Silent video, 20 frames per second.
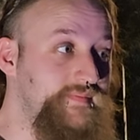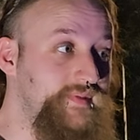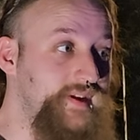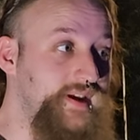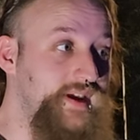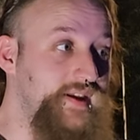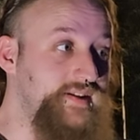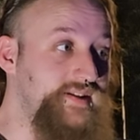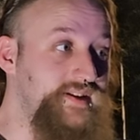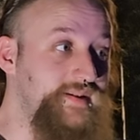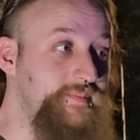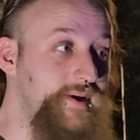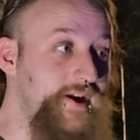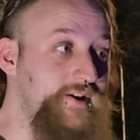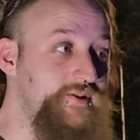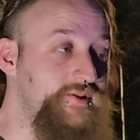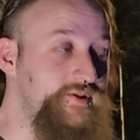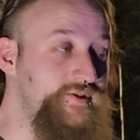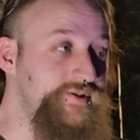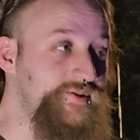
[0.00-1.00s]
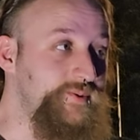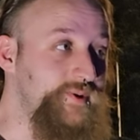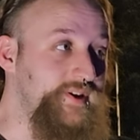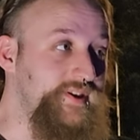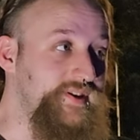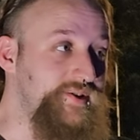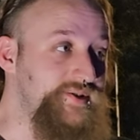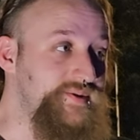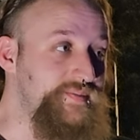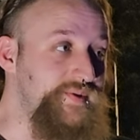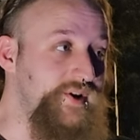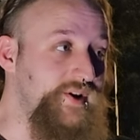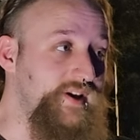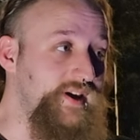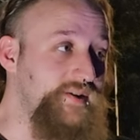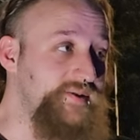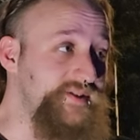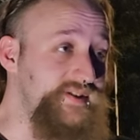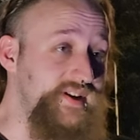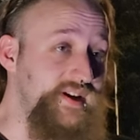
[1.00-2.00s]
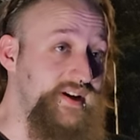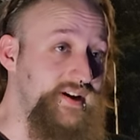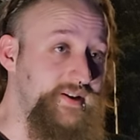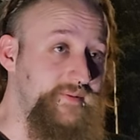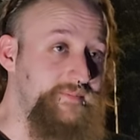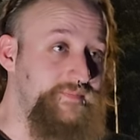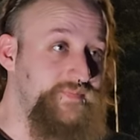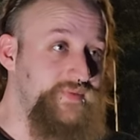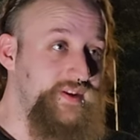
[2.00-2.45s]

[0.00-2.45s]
It didn't matter who I was with. There was a party I was there.